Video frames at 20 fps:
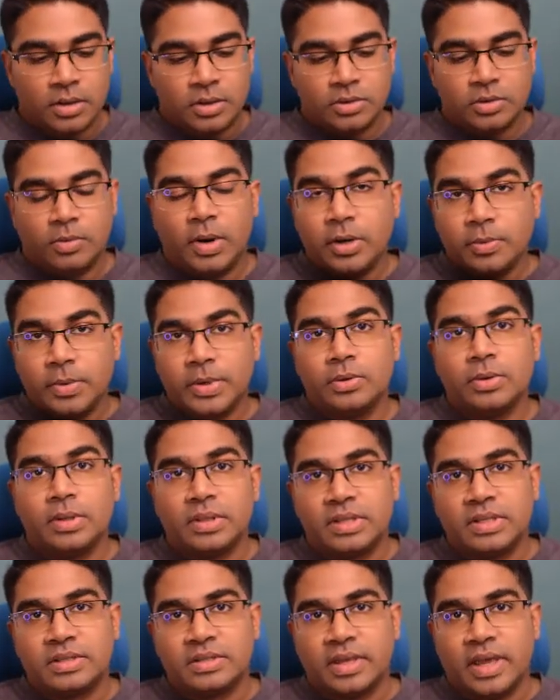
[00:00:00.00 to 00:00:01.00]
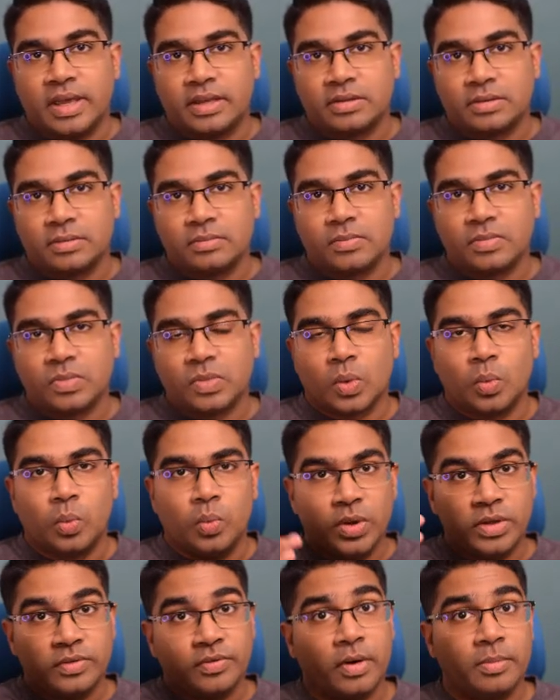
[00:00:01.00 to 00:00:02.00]
So what do we do in this case?
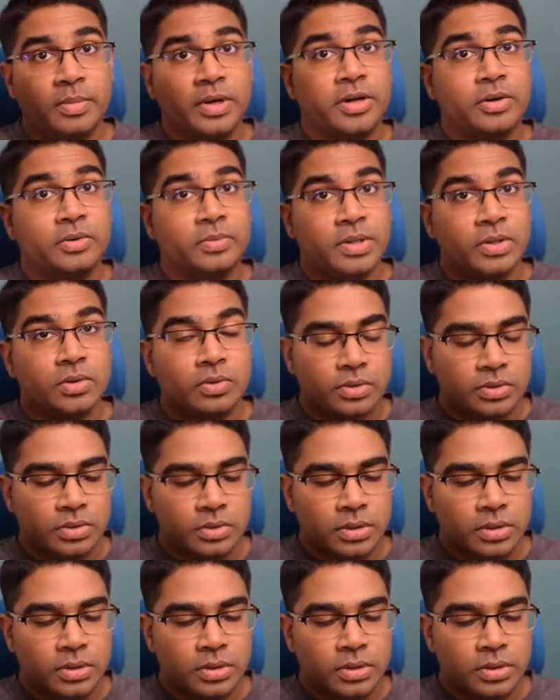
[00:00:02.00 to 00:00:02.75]
Which formula do we use?